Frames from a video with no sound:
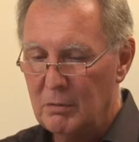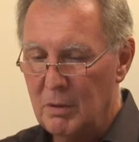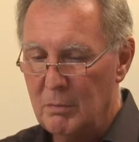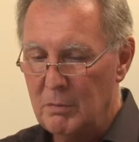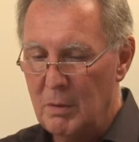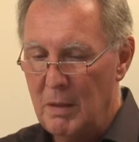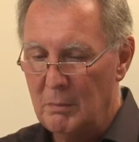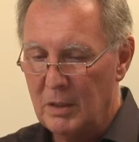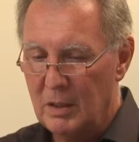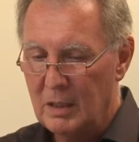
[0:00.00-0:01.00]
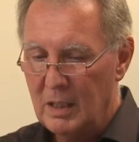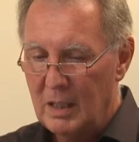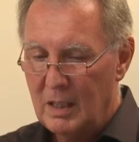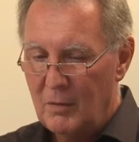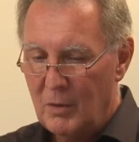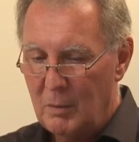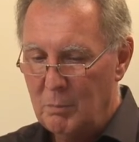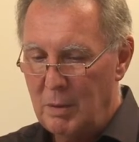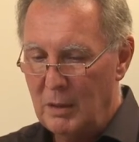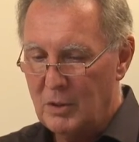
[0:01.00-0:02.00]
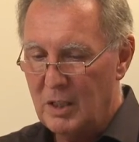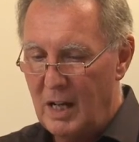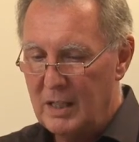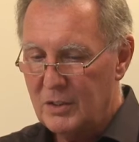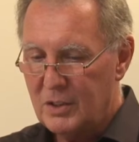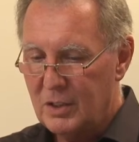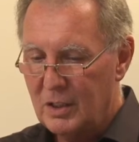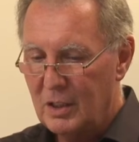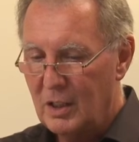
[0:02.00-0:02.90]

remember that bow ties